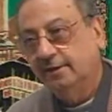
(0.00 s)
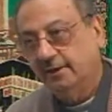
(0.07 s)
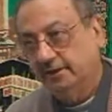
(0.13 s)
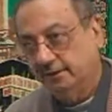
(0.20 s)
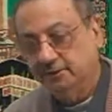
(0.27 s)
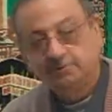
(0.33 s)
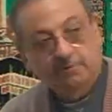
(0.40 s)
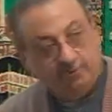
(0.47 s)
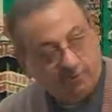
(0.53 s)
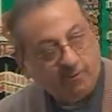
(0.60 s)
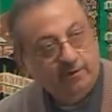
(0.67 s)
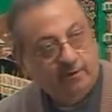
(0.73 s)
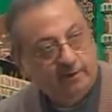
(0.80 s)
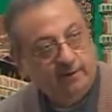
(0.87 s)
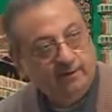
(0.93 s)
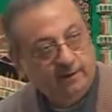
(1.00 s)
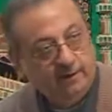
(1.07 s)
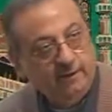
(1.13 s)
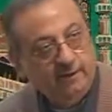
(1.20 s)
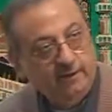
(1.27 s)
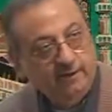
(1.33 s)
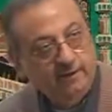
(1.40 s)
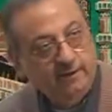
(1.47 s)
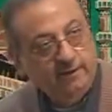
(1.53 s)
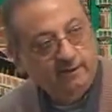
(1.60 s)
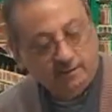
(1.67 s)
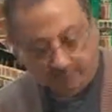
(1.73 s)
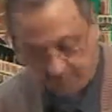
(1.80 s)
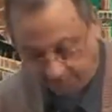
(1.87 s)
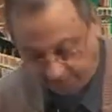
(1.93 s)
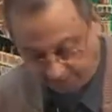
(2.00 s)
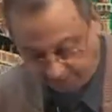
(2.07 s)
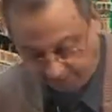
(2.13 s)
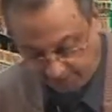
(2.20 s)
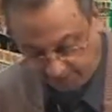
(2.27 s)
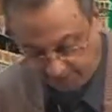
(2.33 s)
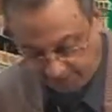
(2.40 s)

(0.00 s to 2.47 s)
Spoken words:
is before it. Okay?